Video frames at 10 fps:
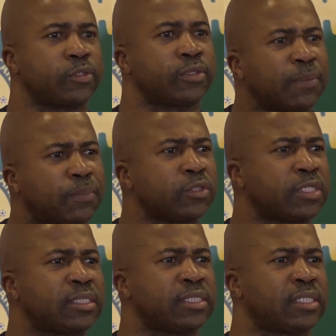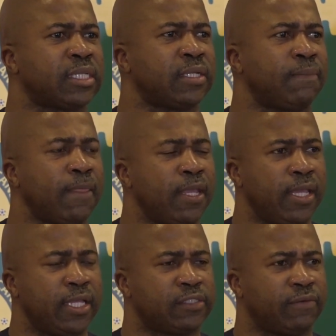So that project
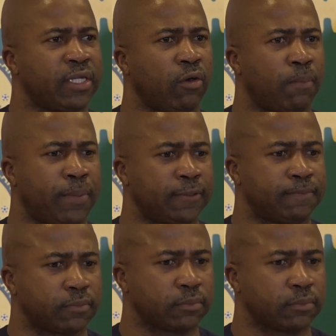is very open.